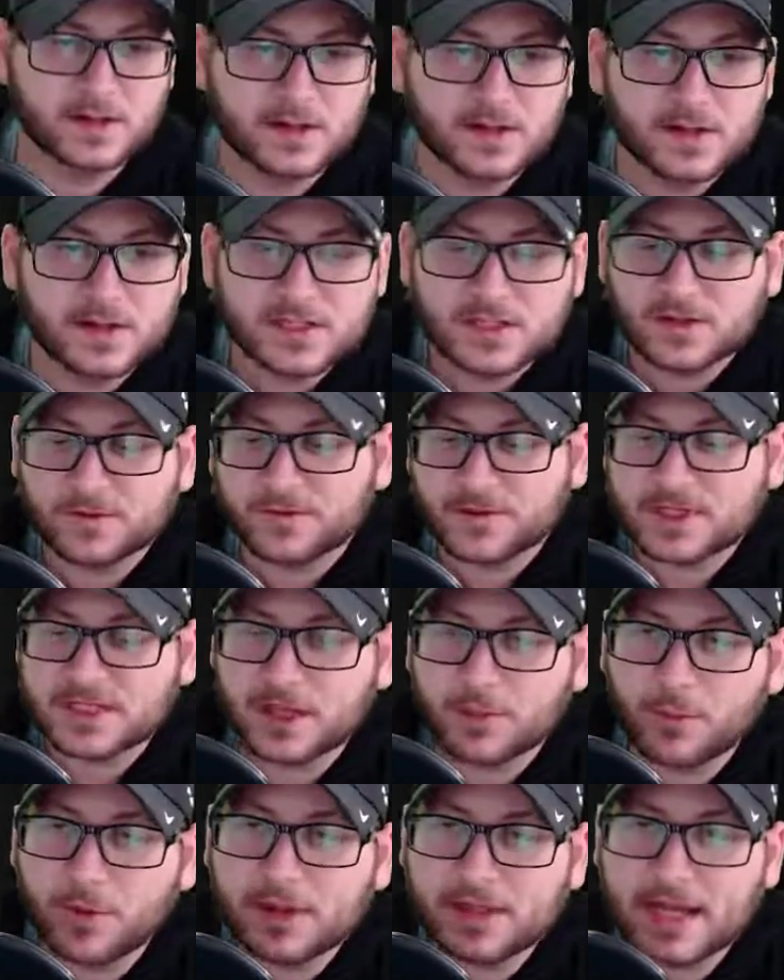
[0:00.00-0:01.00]
So for
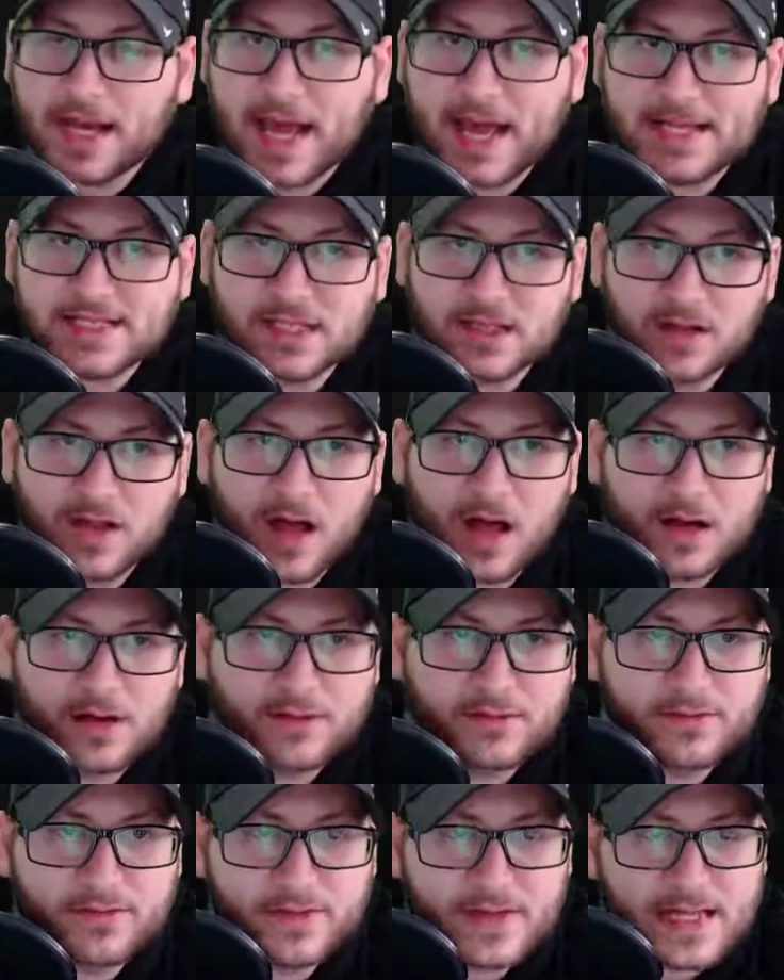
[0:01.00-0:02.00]
someone that has a lot
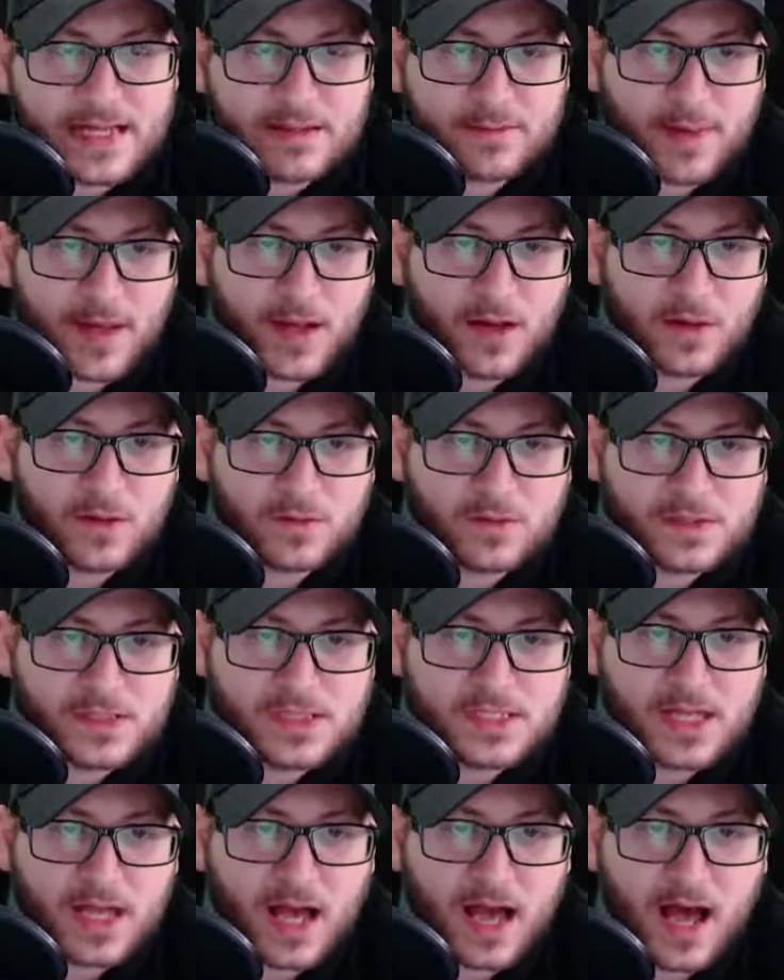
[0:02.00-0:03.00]
of emails
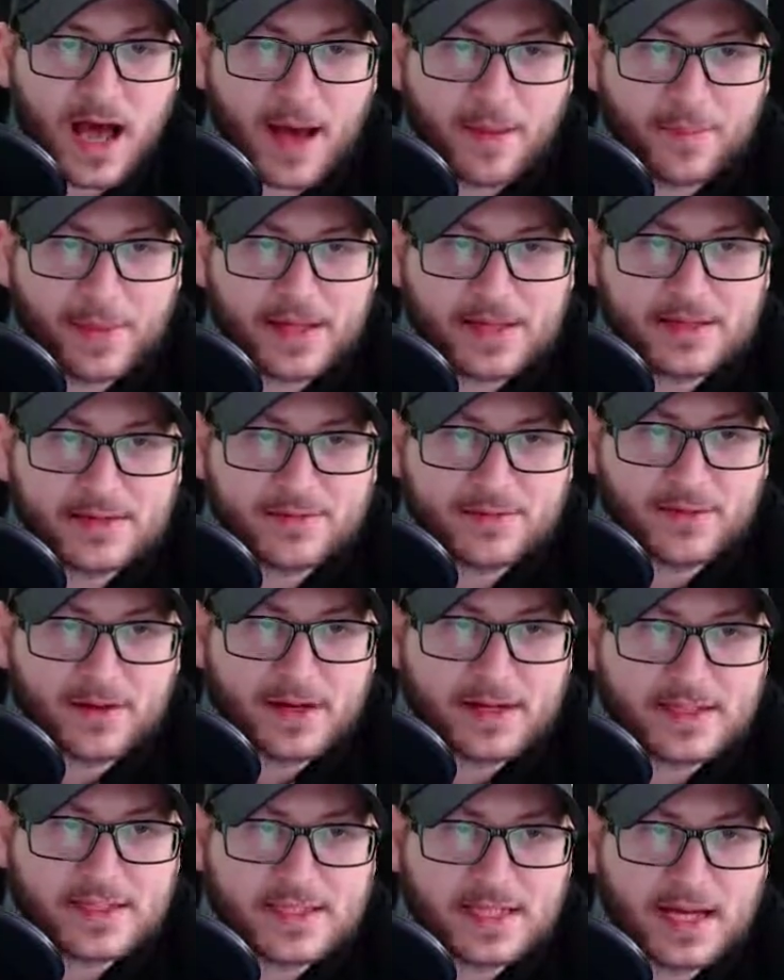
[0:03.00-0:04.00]
and
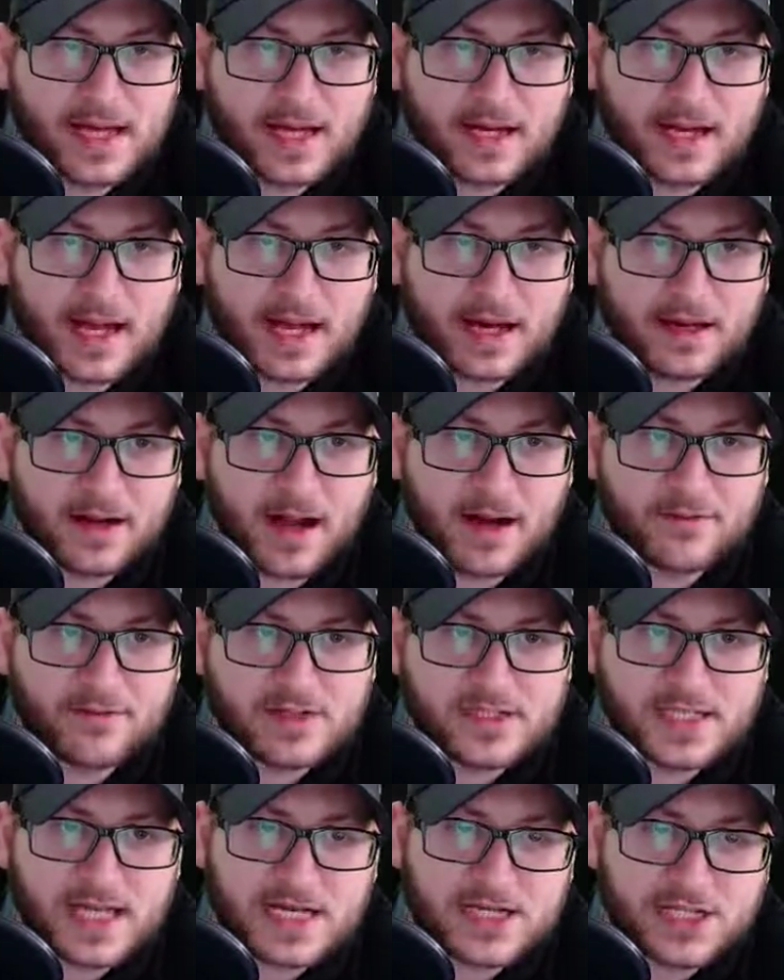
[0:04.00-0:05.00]
different kind of
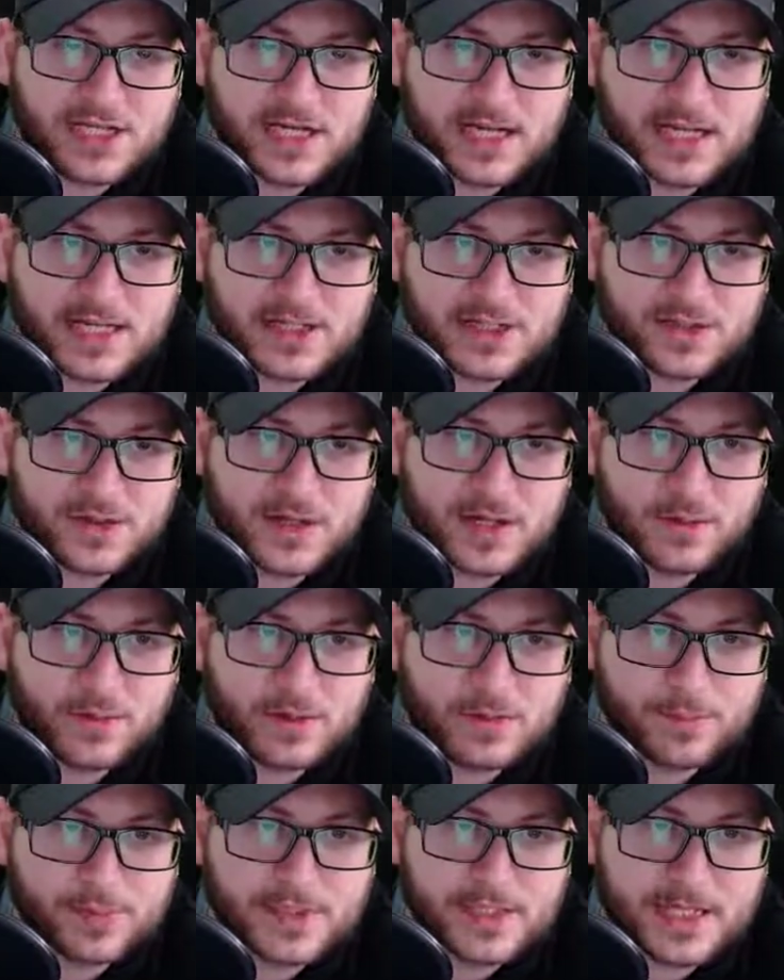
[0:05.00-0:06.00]
conversation history with a
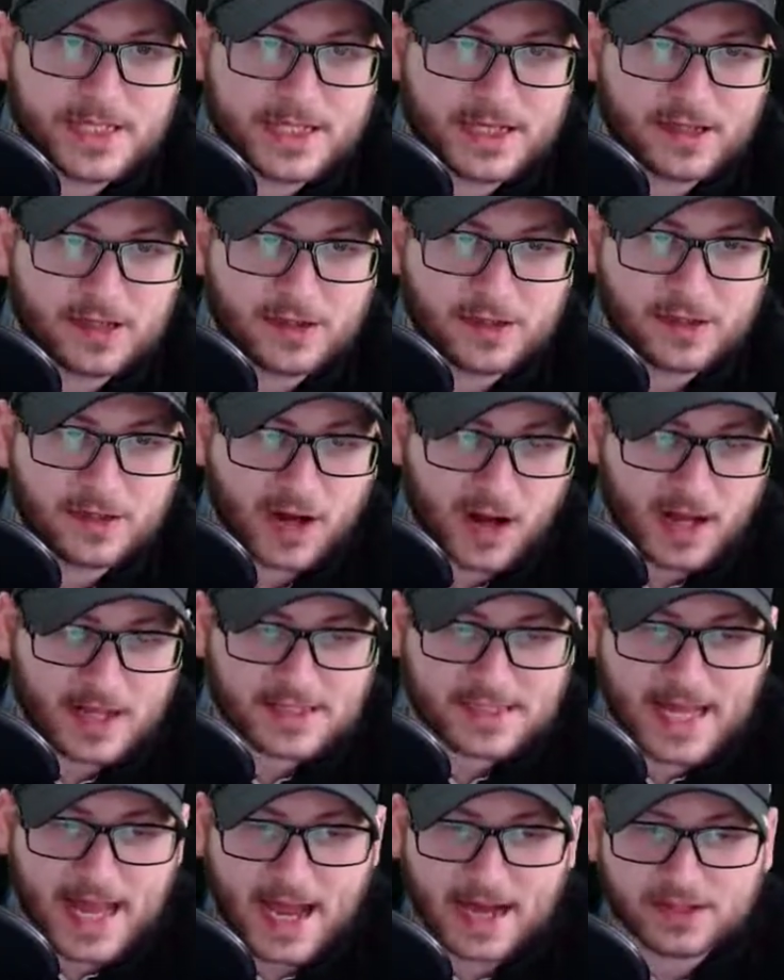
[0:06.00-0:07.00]
particular
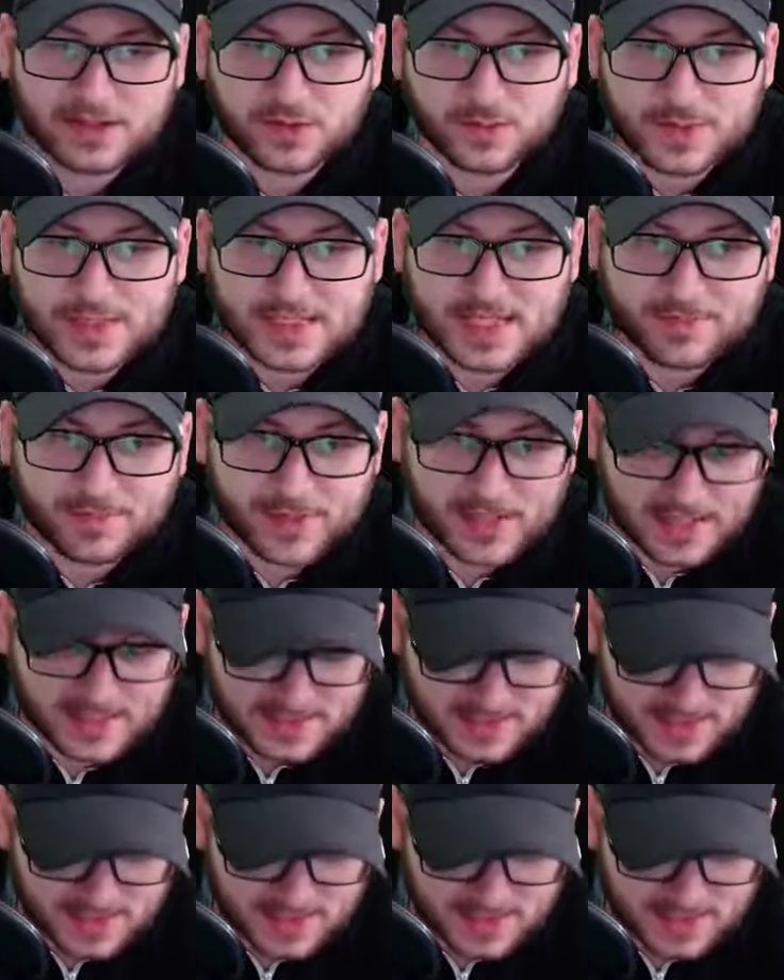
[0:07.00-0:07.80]
contact or recipient,